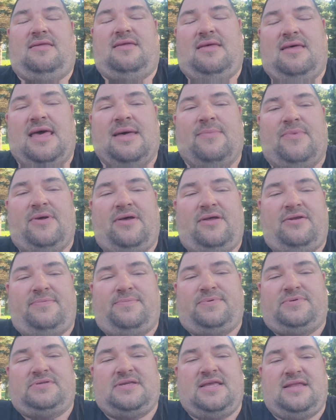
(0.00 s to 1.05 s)
I'm
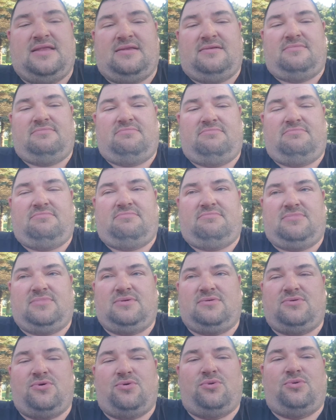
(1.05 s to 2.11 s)
100%
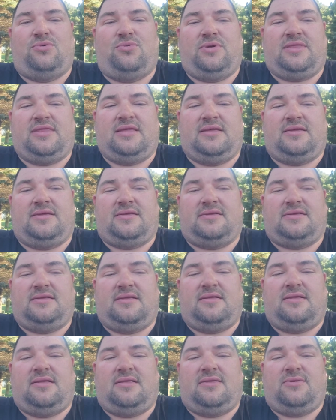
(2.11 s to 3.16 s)
cool with the
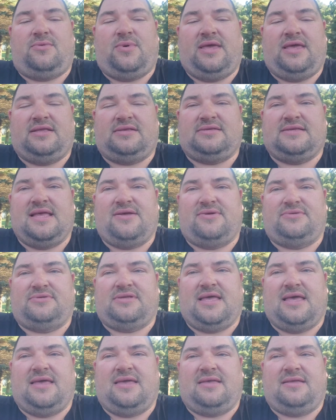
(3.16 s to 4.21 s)
way it
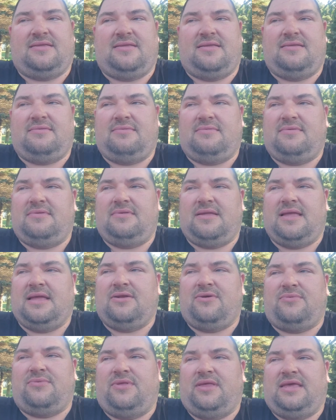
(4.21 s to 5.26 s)
sounds. I
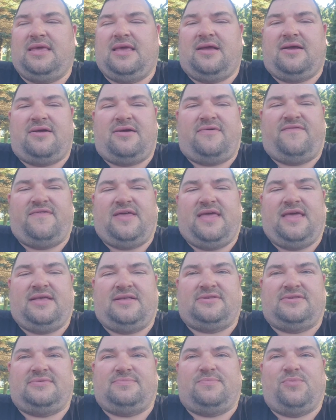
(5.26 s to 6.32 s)
don't really care if it
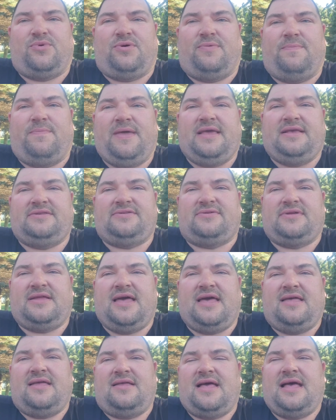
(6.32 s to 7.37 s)
has more bass or
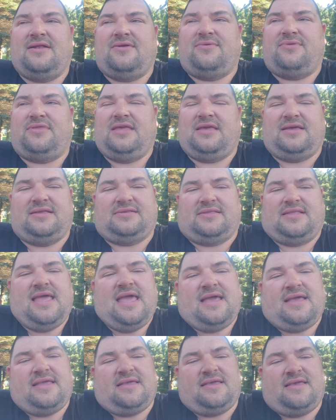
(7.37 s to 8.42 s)
not. I don't think it's
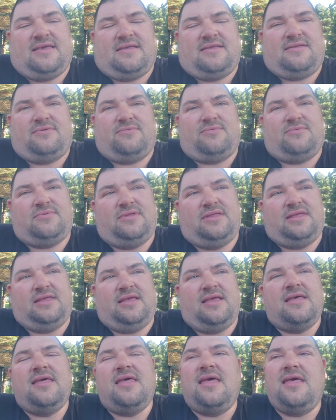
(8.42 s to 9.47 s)
lacking it, really.
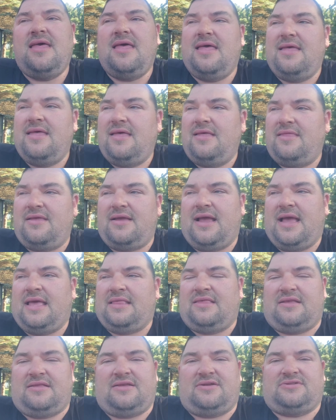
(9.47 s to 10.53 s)
I
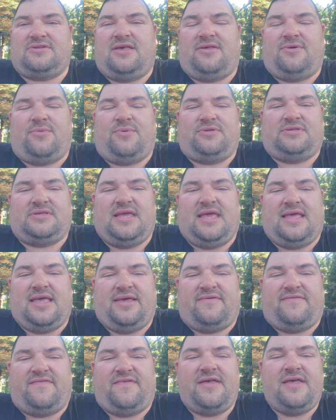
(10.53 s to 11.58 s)
think there's other ones that
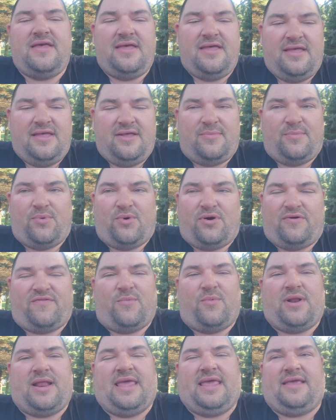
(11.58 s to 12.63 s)
have more
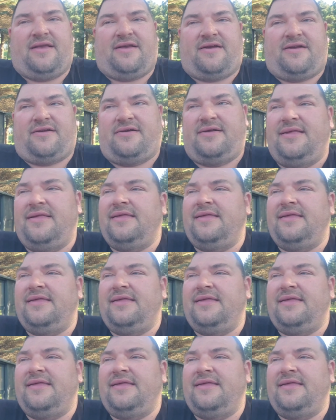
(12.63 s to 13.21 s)
from what I hear,